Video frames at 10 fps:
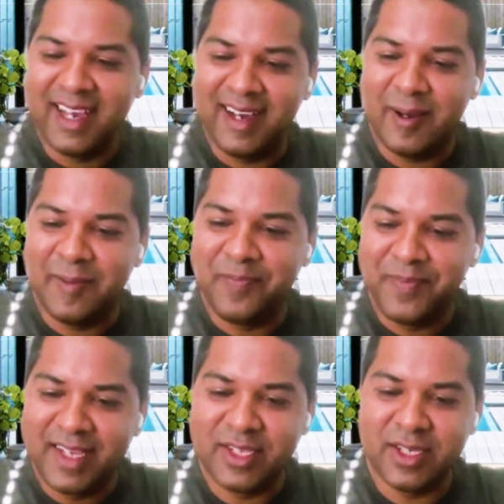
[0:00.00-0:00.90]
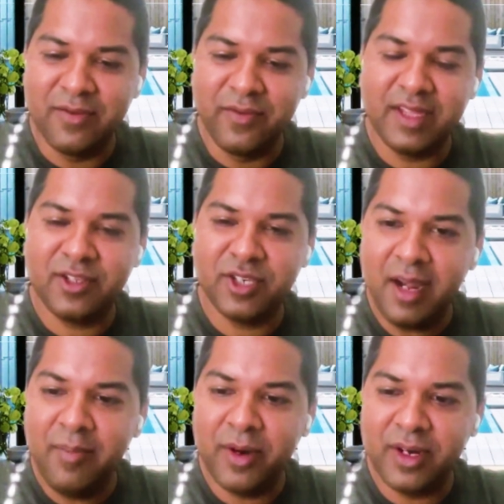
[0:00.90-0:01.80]
Um, with
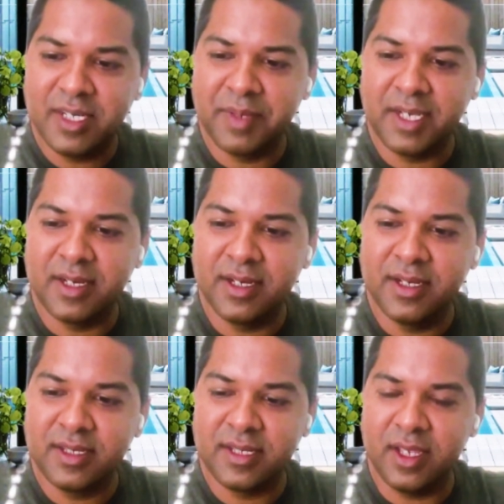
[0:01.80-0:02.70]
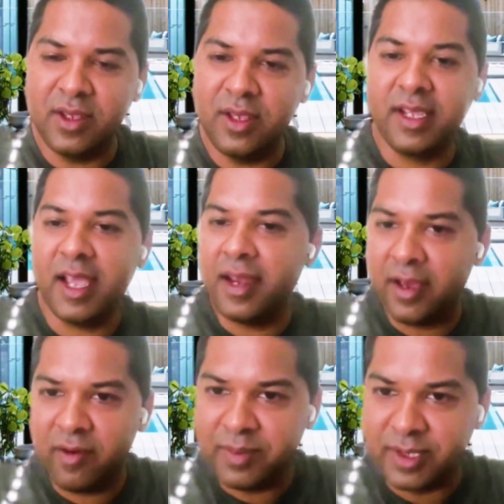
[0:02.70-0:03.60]
chatbots, because it can
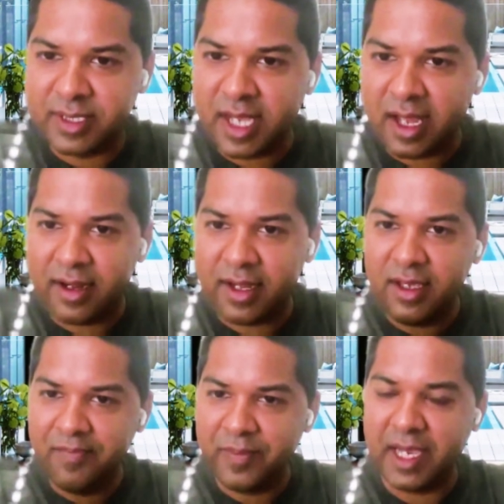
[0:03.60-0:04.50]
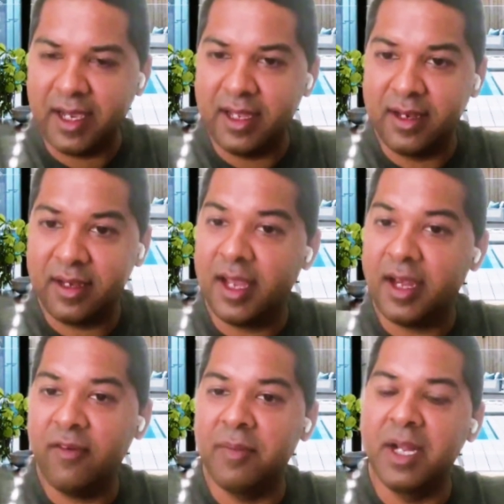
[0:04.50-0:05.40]
have a personality and it
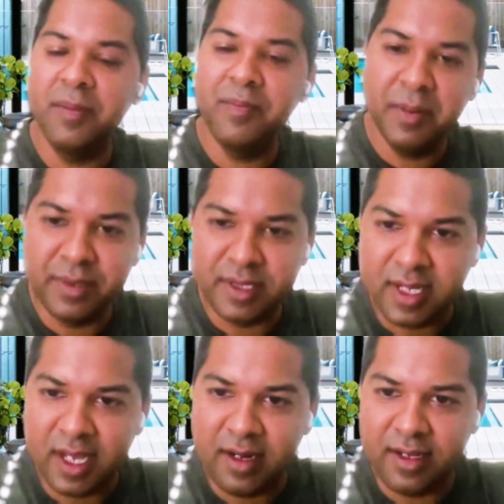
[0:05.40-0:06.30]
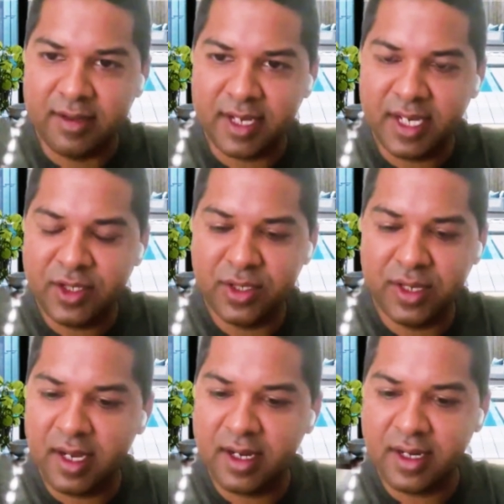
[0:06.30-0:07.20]
can have multiple personalities, right? So
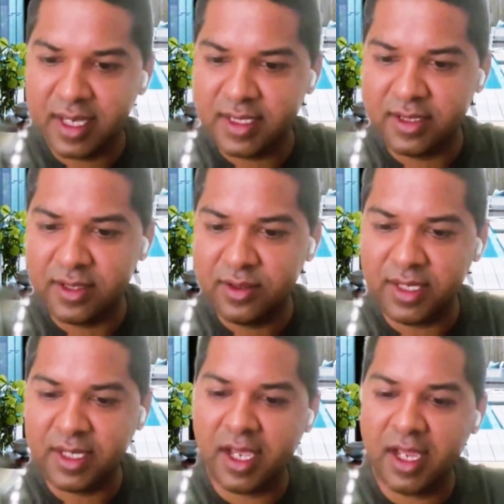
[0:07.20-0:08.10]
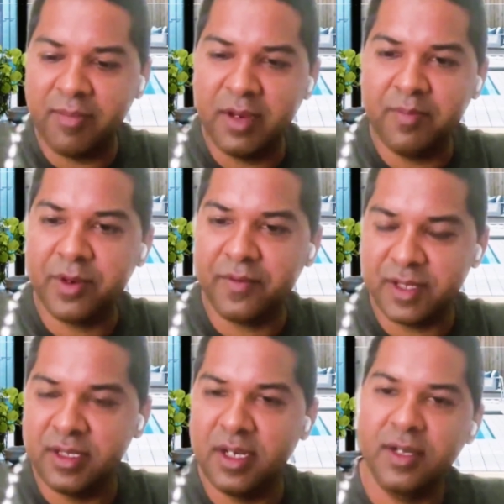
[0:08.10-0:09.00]
in our case, you know, it can be a
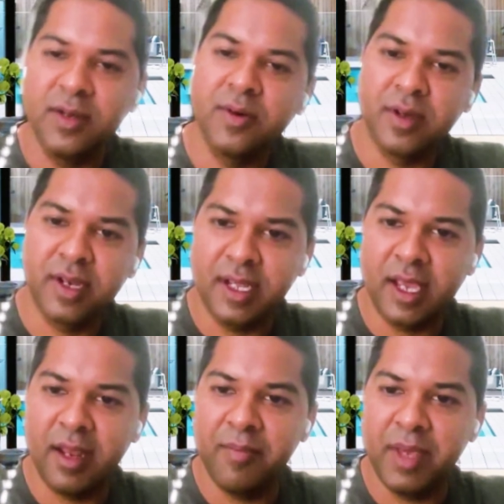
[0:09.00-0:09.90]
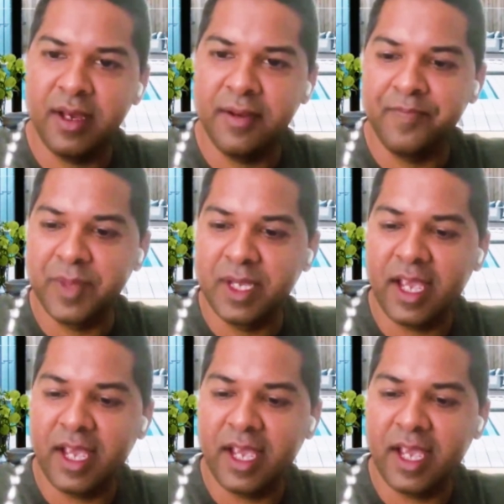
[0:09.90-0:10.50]
professional tone or it can be a